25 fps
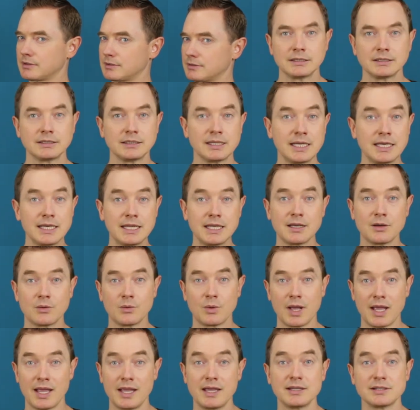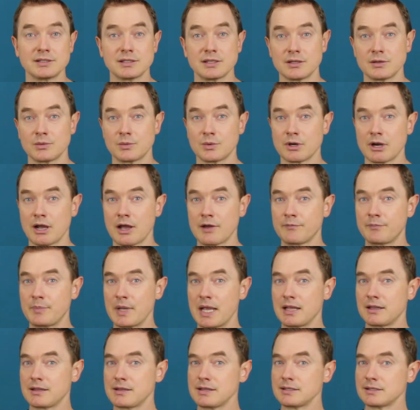Leaning away so that we're off
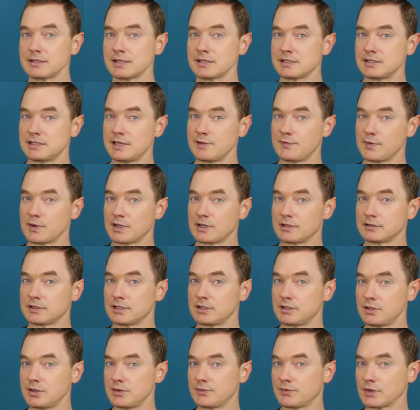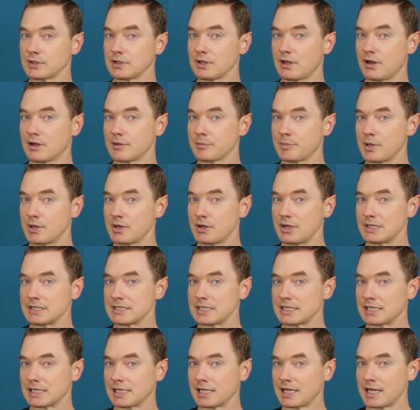balance is difficult to do for long periods of
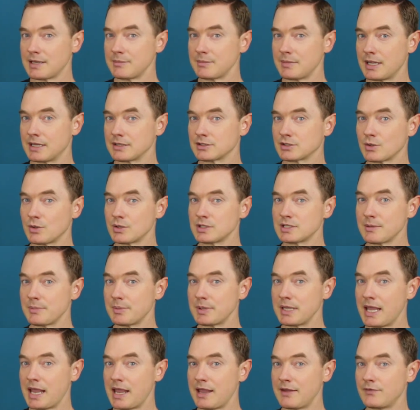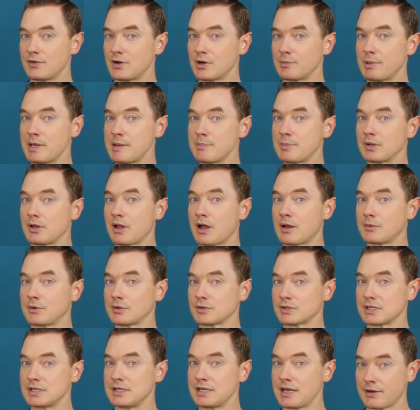time, and so it's a behavior people
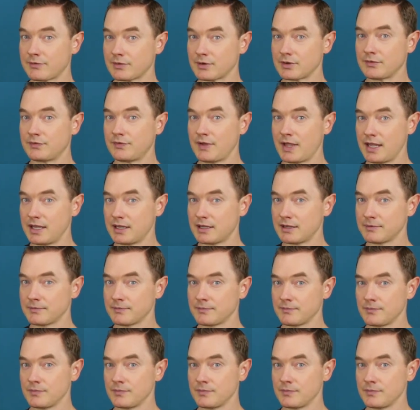almost never fake.